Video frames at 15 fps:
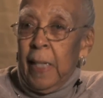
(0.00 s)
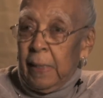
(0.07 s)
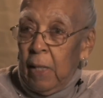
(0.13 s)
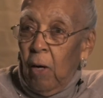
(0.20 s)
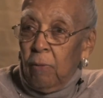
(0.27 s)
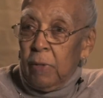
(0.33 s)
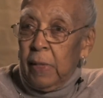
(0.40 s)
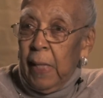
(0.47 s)

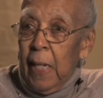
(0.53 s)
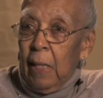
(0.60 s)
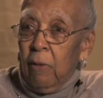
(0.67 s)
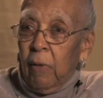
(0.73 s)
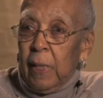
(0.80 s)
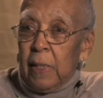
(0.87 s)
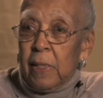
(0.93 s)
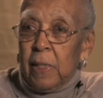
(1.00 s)
taught
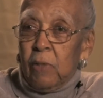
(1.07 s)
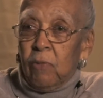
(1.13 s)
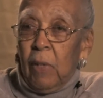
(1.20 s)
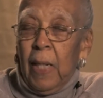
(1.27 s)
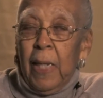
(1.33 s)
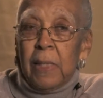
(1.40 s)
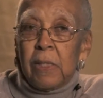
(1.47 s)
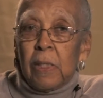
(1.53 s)
tailoring at
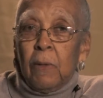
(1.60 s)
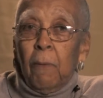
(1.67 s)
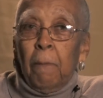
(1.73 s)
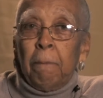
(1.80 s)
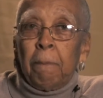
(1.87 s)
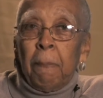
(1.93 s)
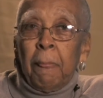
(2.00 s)
Central High School.